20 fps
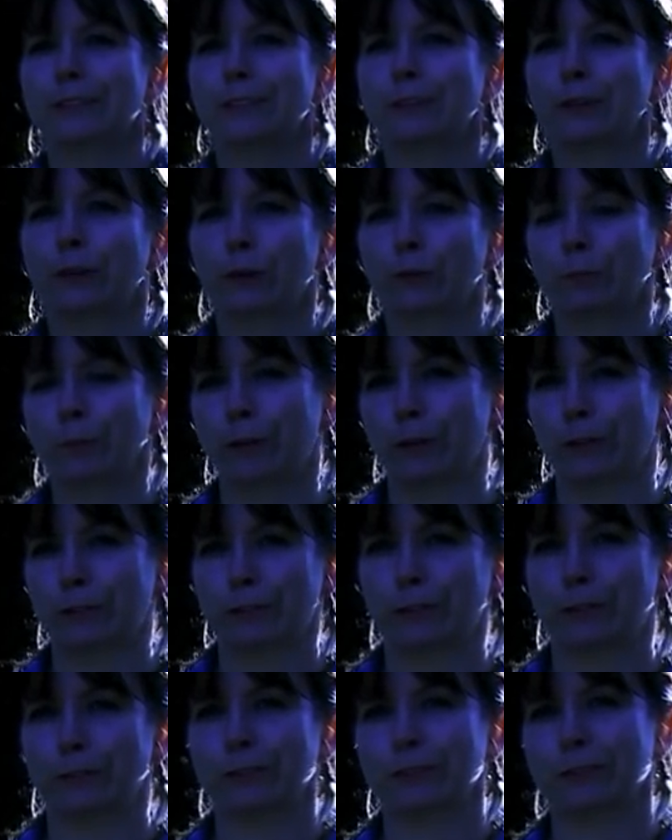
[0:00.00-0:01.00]
God
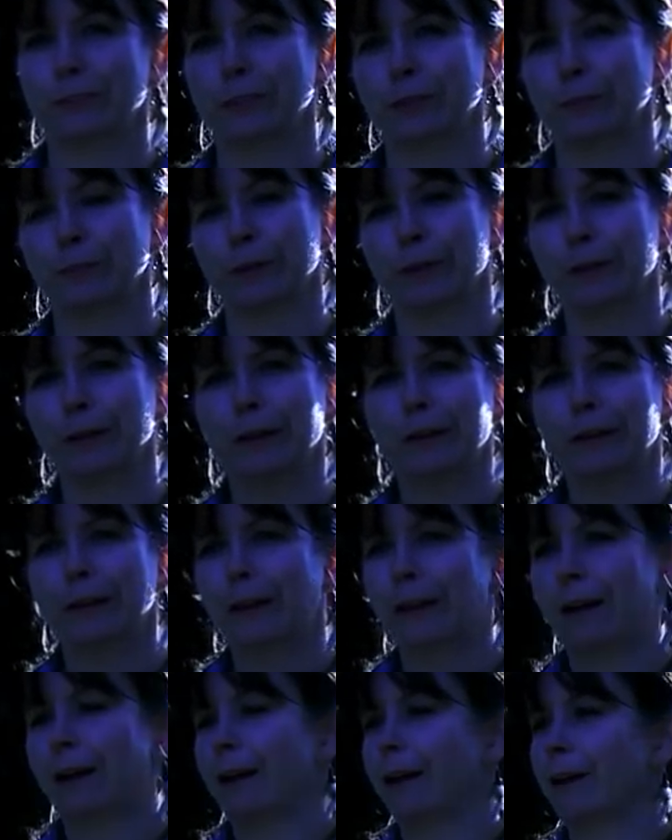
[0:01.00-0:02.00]
particle or something, but
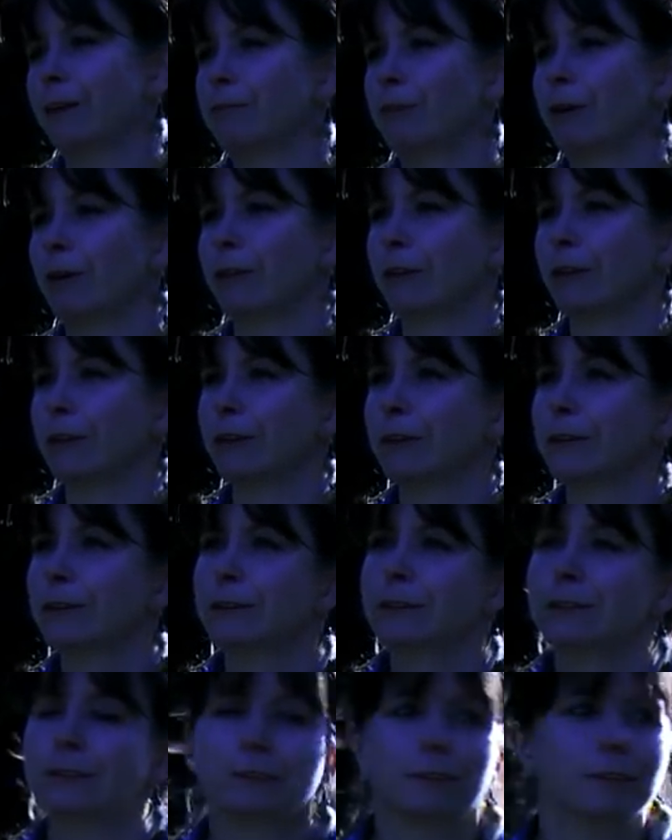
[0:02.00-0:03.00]
I'd rather
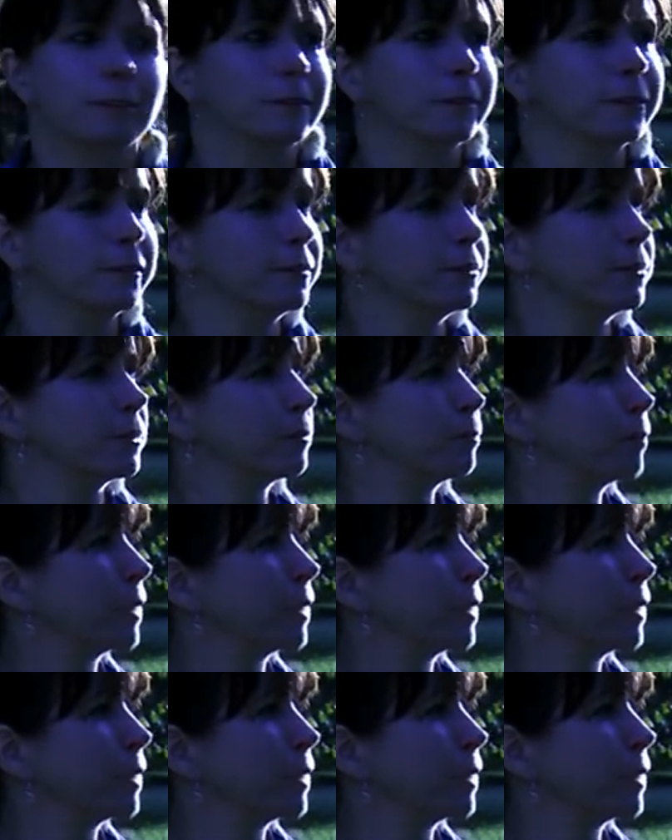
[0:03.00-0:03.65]
just